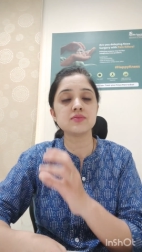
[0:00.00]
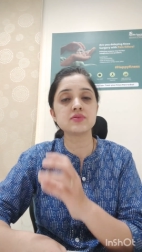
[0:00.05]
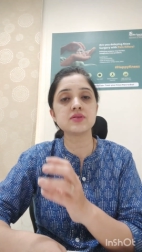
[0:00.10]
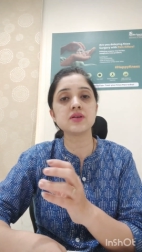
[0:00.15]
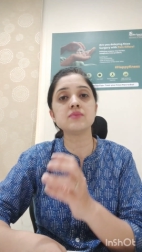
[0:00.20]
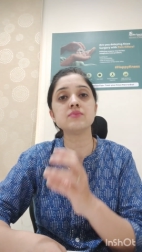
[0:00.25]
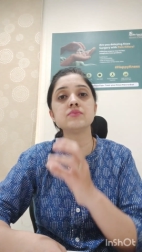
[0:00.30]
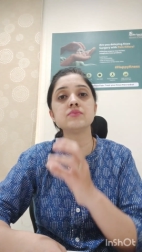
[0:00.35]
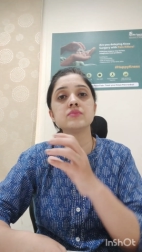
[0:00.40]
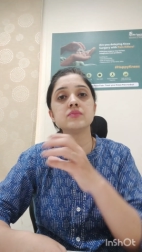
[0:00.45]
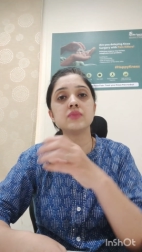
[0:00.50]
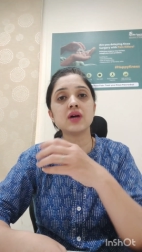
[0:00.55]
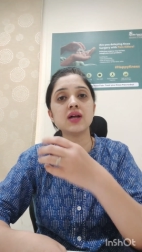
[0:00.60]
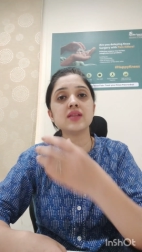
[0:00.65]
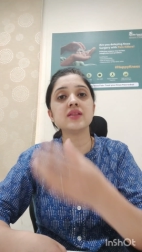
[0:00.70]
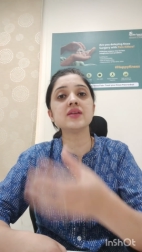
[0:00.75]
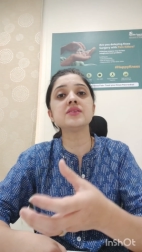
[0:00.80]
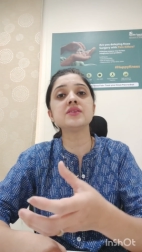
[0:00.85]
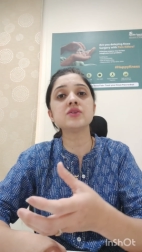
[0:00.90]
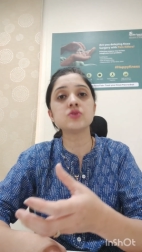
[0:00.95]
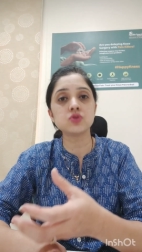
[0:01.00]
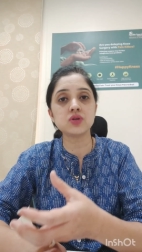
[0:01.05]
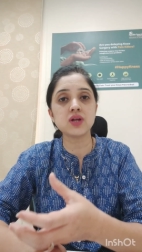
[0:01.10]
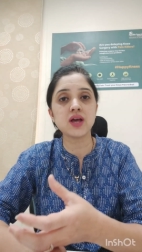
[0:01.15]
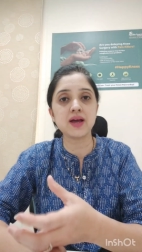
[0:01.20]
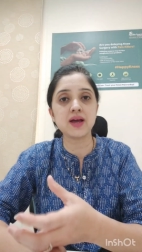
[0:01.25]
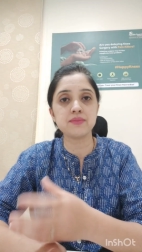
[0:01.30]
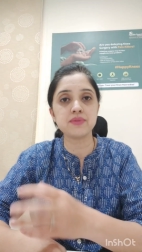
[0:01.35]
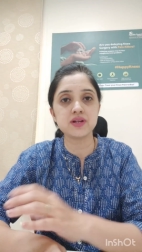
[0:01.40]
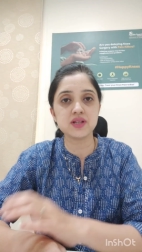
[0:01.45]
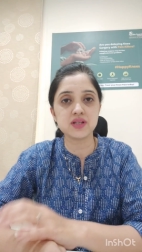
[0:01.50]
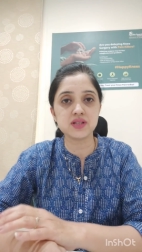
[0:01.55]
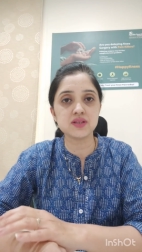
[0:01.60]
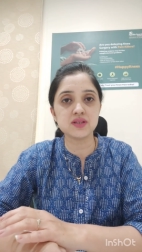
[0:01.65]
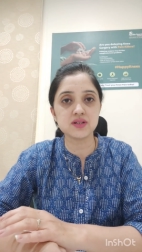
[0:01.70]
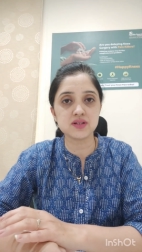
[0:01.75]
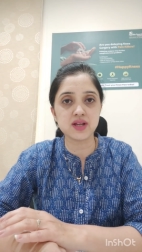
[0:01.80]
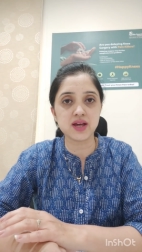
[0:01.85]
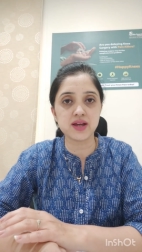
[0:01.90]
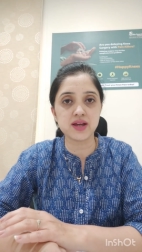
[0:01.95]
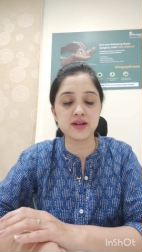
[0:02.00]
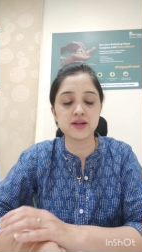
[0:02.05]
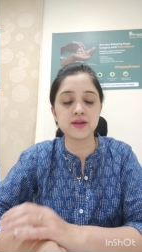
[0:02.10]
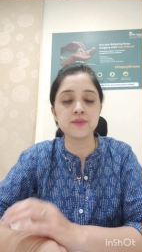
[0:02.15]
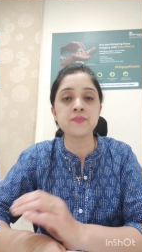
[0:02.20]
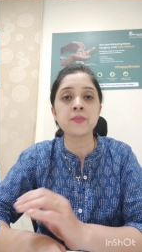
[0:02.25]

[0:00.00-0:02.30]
another good habit in the diet.